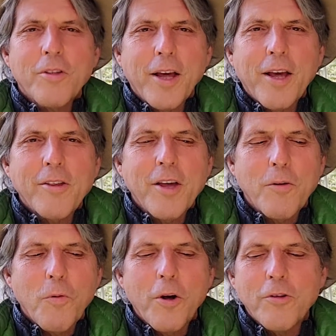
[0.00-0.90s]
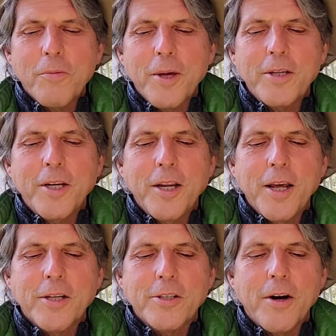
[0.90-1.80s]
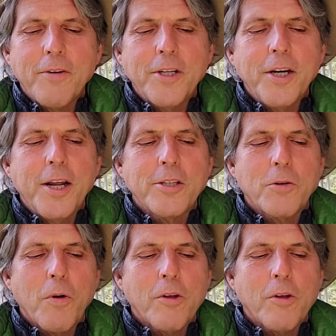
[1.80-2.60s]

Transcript: to be a teenager. Every teenager wants to